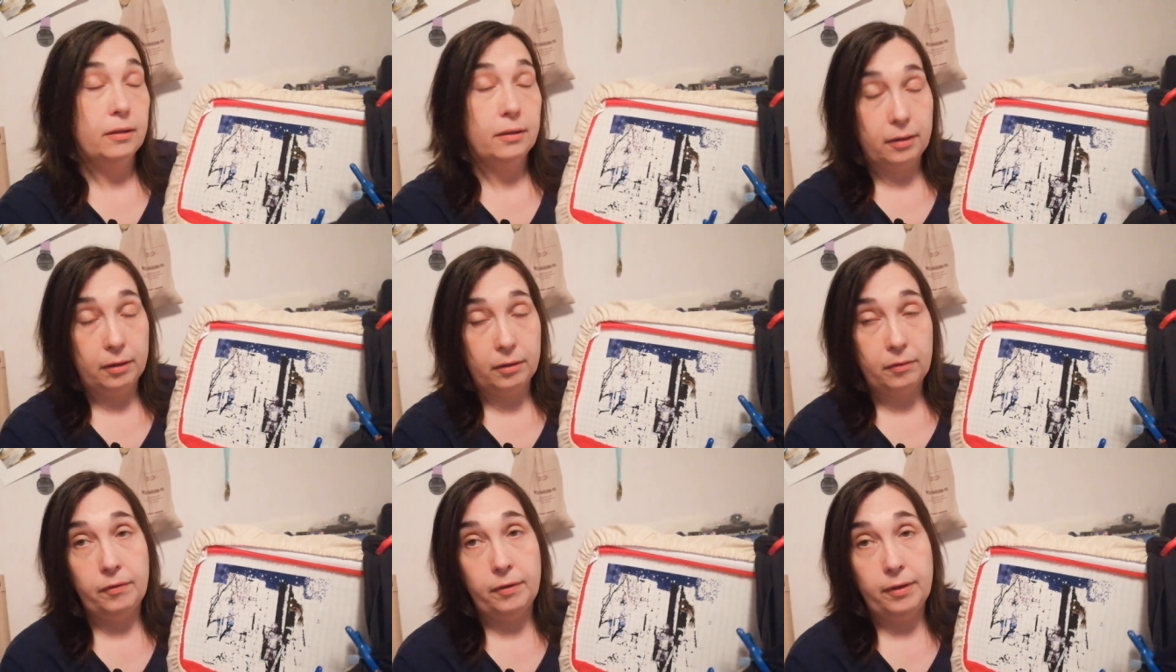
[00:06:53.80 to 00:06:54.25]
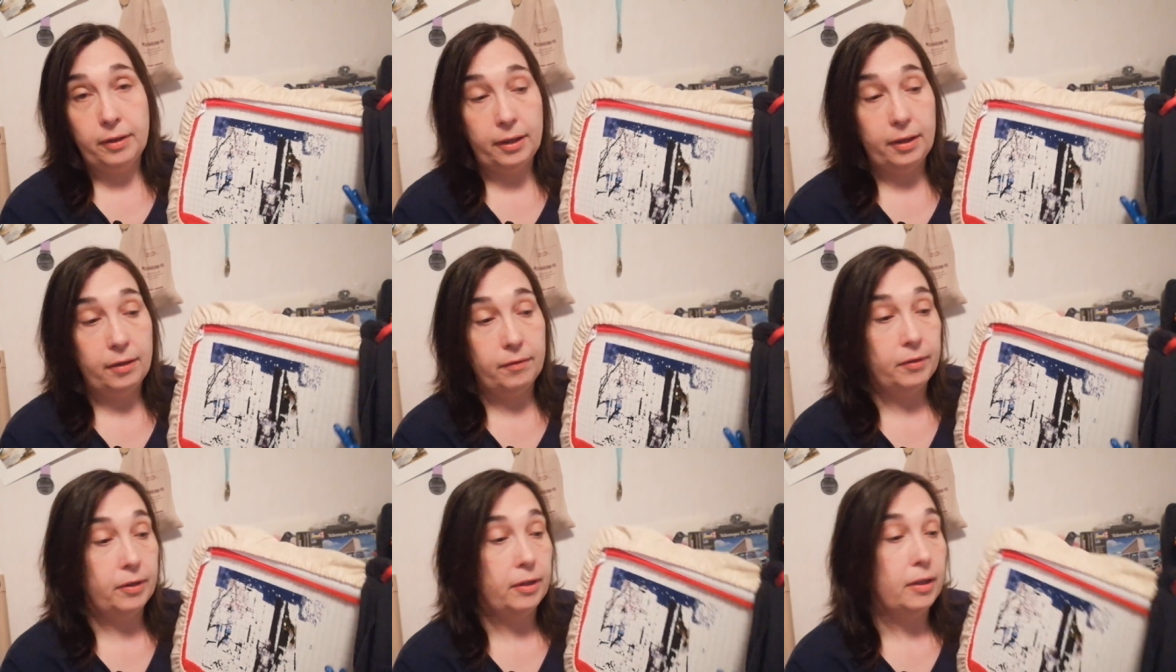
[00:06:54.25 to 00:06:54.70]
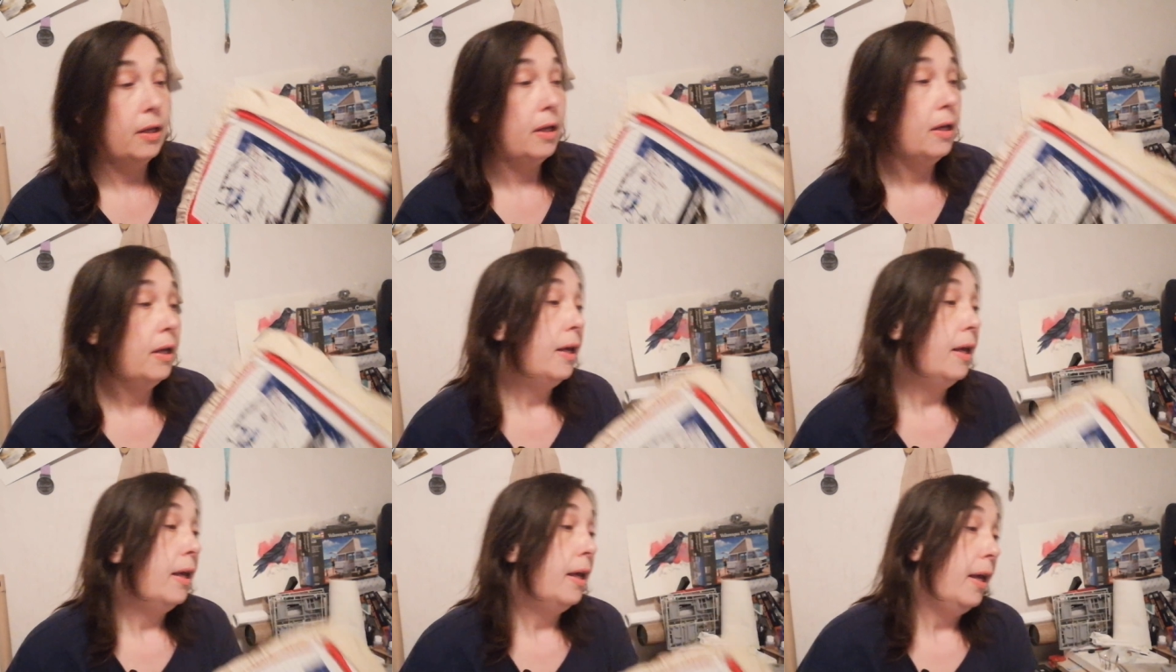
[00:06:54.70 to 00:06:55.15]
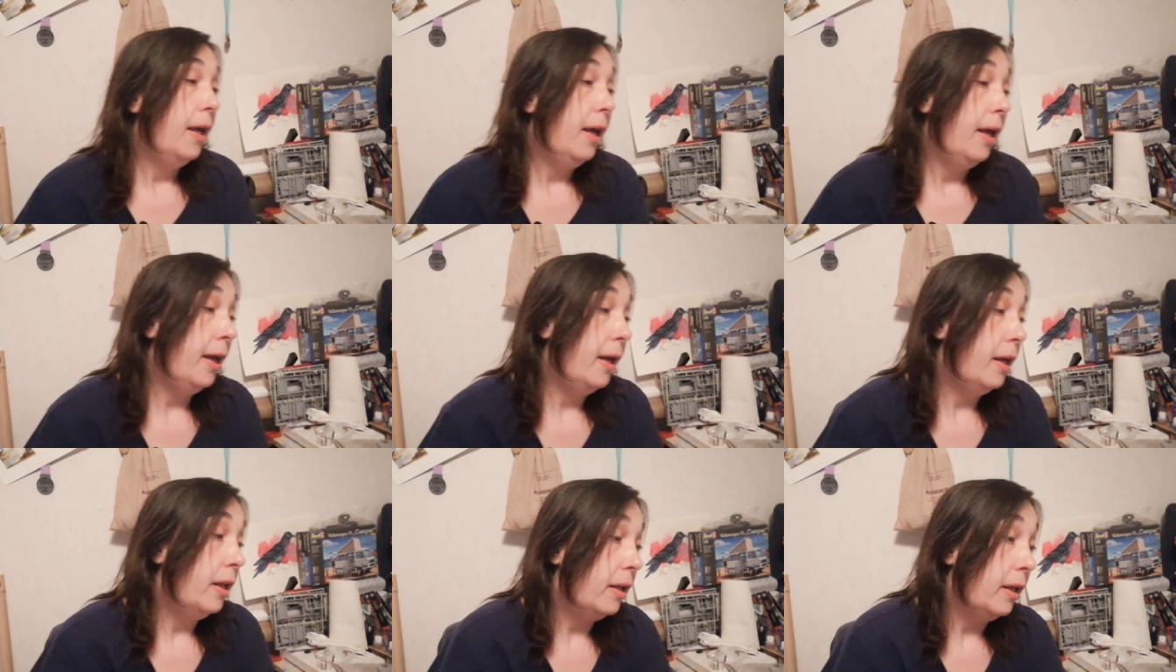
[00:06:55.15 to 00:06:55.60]
confetti heavy.
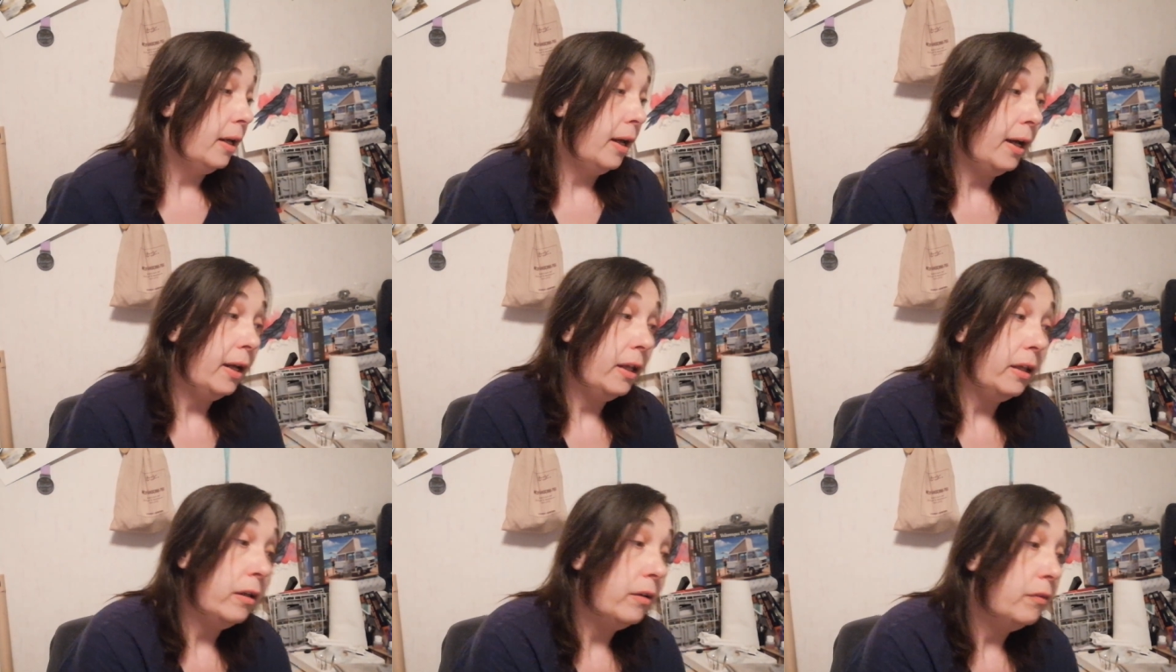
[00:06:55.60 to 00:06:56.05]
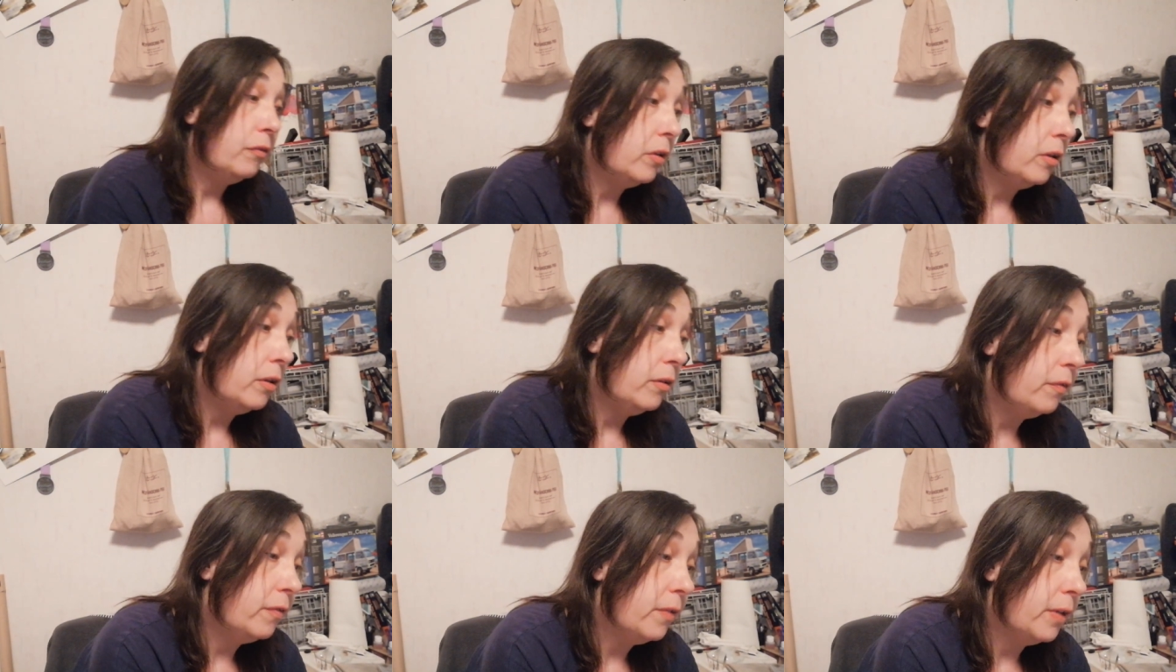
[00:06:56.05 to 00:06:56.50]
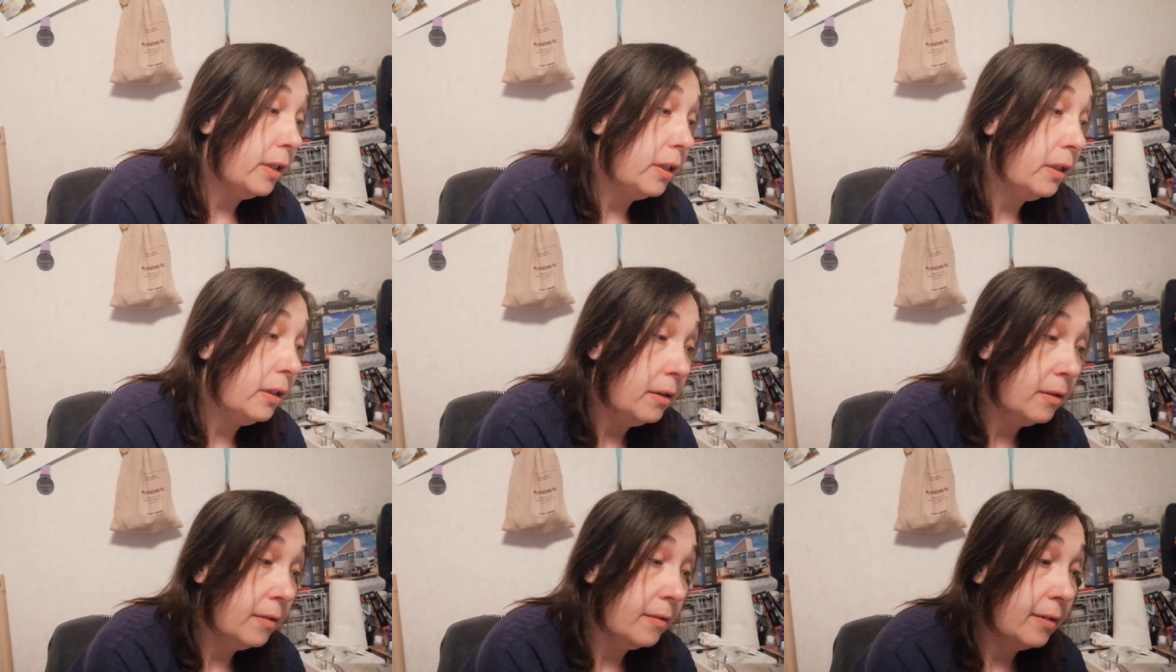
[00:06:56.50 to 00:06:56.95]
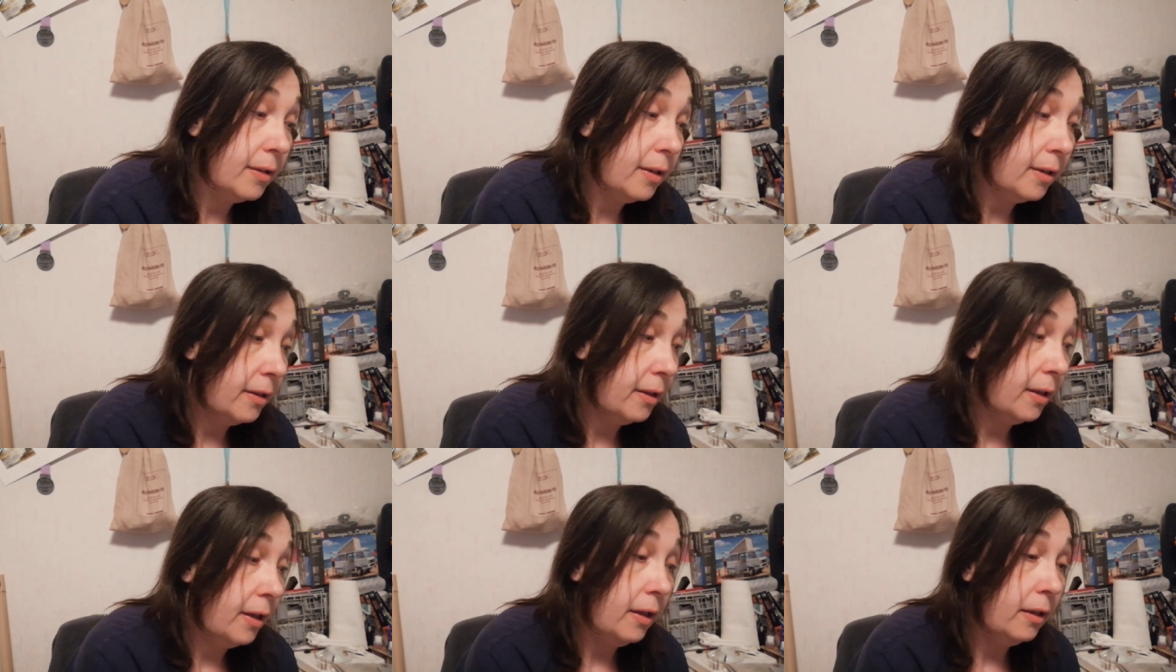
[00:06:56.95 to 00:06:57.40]
And I love confetti. It's
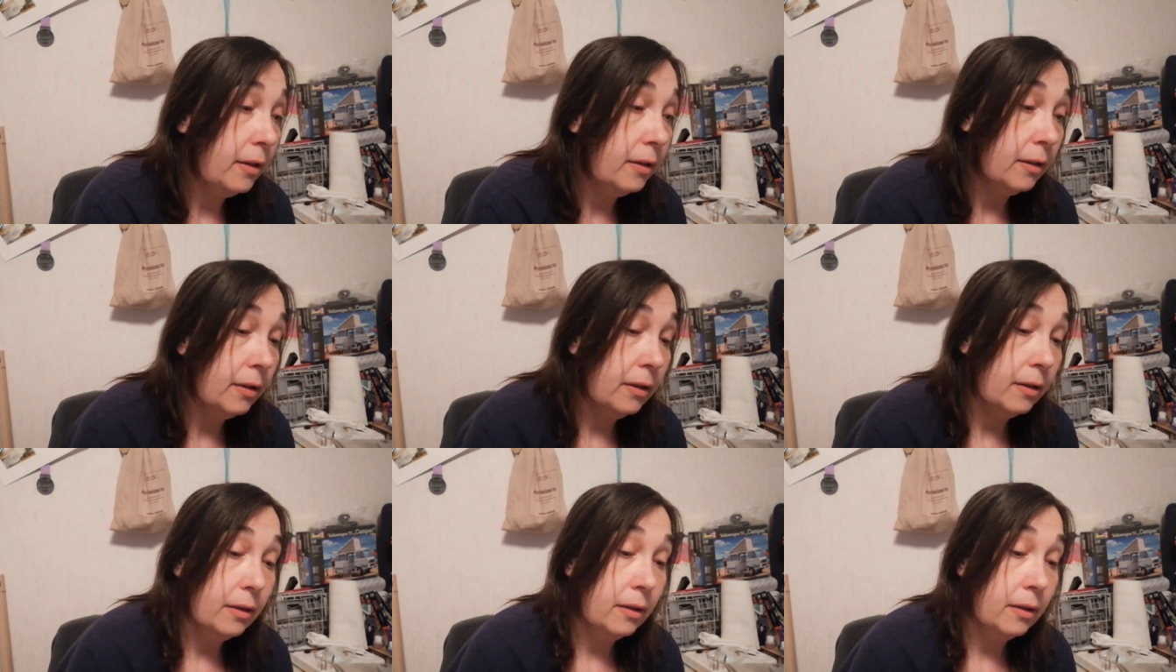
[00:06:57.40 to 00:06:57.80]
not that.